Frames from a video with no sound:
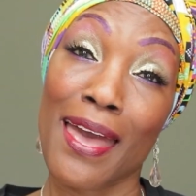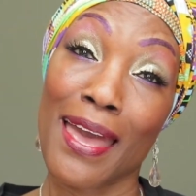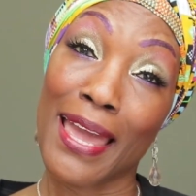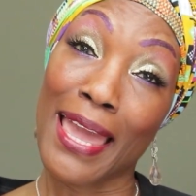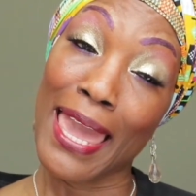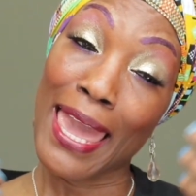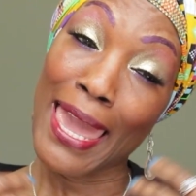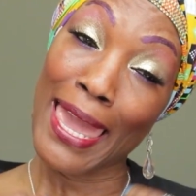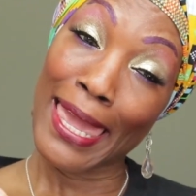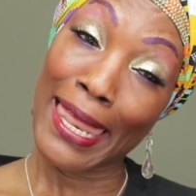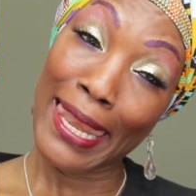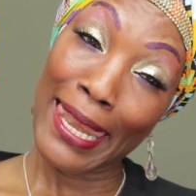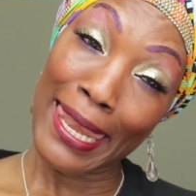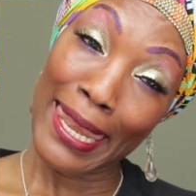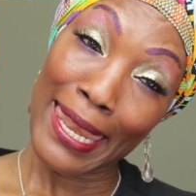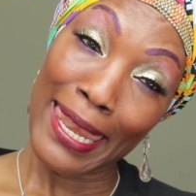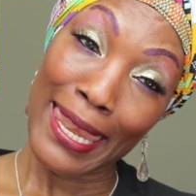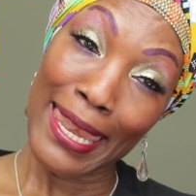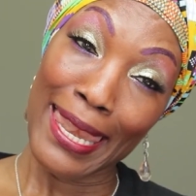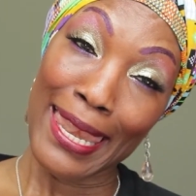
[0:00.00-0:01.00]

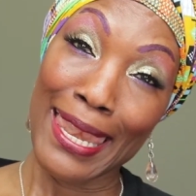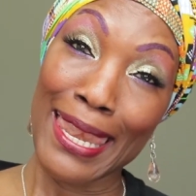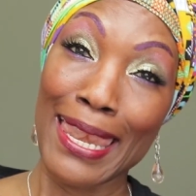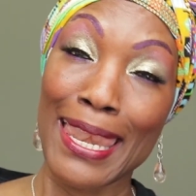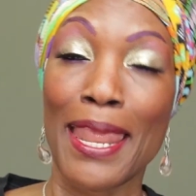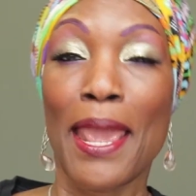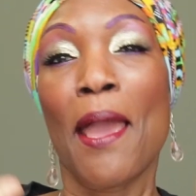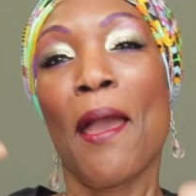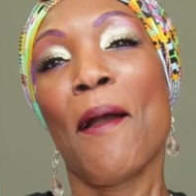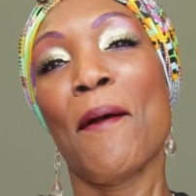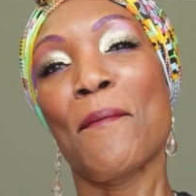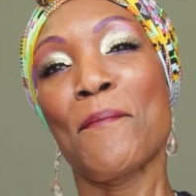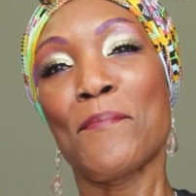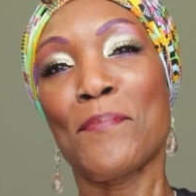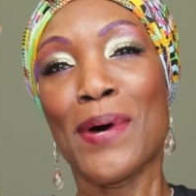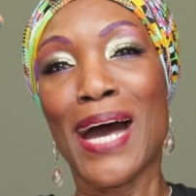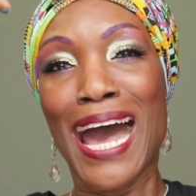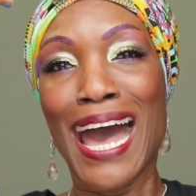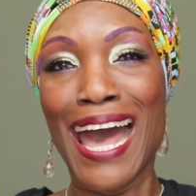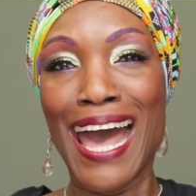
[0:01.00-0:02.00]
Again,
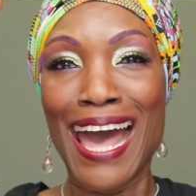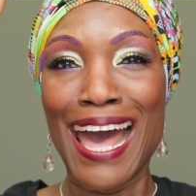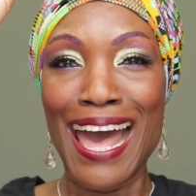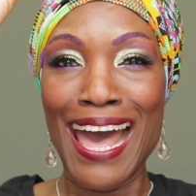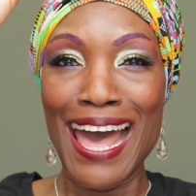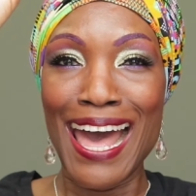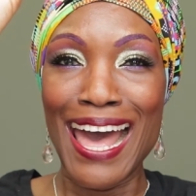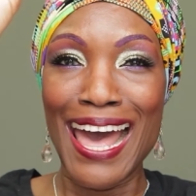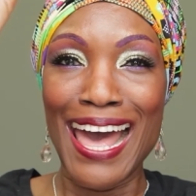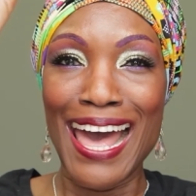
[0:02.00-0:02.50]
bye.